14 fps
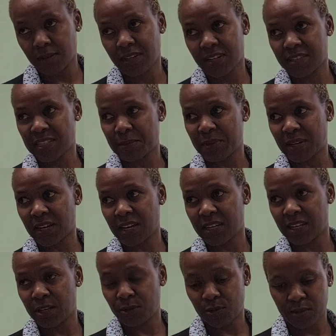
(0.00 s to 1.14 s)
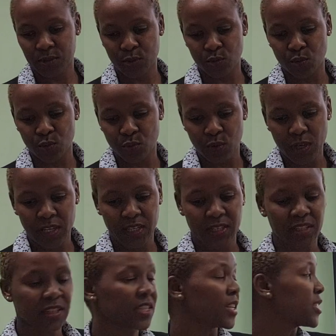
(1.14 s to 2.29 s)
Cresta Marakanelo. So it
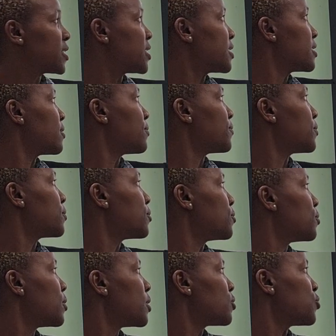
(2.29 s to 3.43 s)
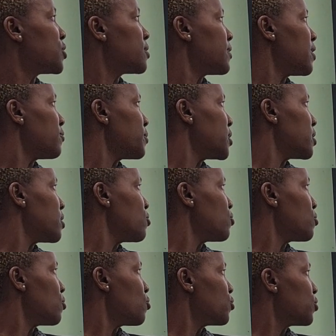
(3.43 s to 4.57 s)
injected a 25
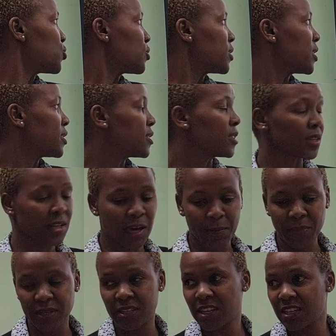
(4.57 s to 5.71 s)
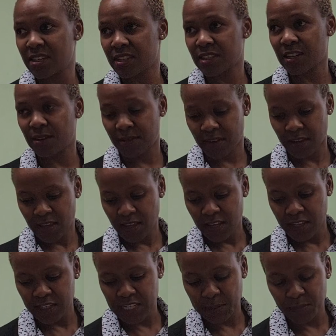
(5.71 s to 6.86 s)
million loan so that the company can recover
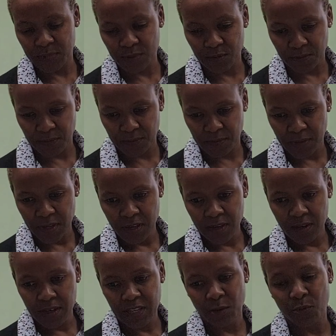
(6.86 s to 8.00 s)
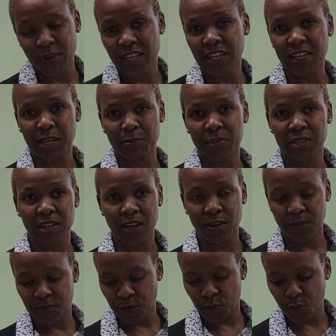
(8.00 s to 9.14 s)
in terms of working capital
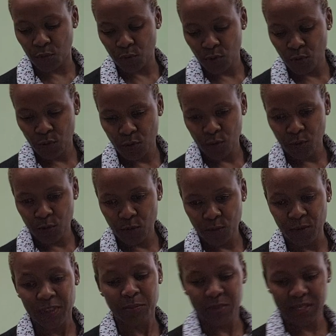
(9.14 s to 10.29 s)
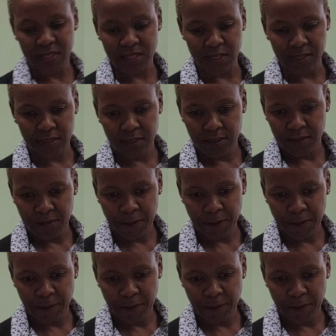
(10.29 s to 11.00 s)
for the business.